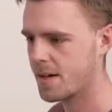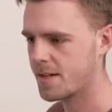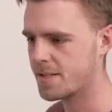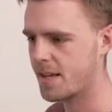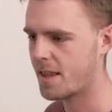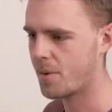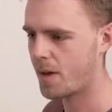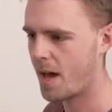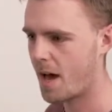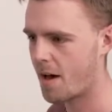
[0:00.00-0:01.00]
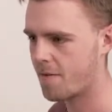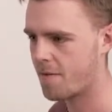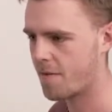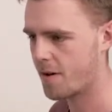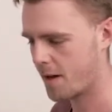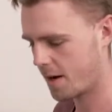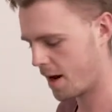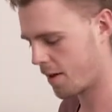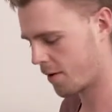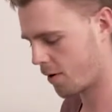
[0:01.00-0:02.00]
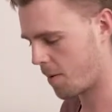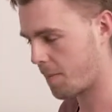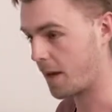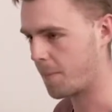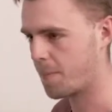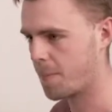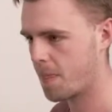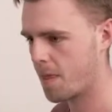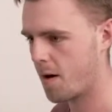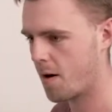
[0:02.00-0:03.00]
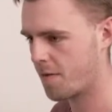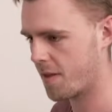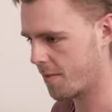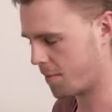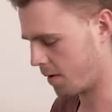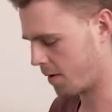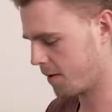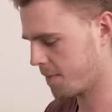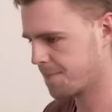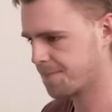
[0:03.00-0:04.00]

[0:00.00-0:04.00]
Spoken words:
Say that we have another copy of this person.